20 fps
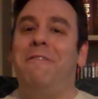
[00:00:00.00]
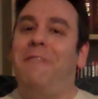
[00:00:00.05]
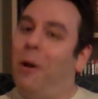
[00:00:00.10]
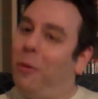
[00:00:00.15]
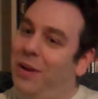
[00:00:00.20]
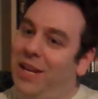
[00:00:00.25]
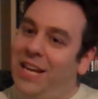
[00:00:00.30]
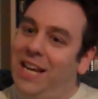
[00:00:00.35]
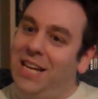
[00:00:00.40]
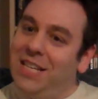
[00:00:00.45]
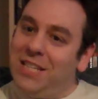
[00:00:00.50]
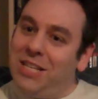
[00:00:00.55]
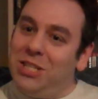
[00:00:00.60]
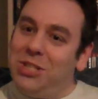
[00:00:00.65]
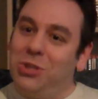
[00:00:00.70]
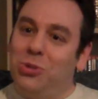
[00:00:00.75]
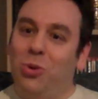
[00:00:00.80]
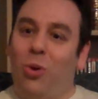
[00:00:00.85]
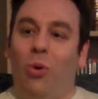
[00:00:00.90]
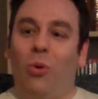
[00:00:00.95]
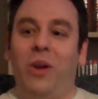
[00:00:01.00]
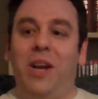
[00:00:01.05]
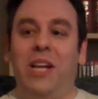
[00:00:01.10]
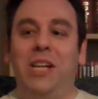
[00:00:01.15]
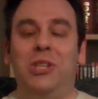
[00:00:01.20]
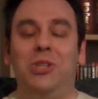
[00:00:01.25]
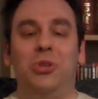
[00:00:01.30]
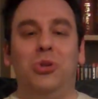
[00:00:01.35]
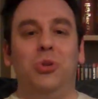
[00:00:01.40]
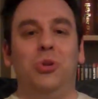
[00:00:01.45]
a very easy
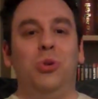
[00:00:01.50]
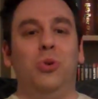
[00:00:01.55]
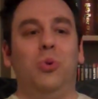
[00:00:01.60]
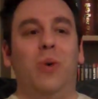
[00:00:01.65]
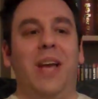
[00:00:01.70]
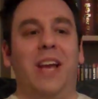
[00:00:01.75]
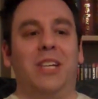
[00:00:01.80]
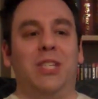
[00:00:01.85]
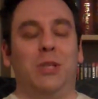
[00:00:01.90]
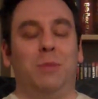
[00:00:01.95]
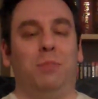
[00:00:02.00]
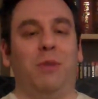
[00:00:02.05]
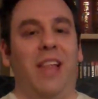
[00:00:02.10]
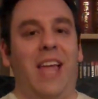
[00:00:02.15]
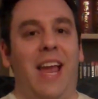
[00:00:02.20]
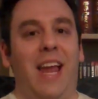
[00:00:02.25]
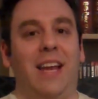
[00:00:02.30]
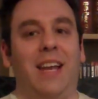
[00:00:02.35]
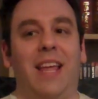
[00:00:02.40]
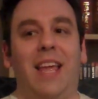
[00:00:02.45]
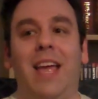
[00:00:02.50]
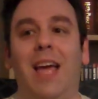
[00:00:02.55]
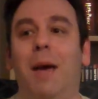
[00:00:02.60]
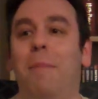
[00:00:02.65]
story to explain.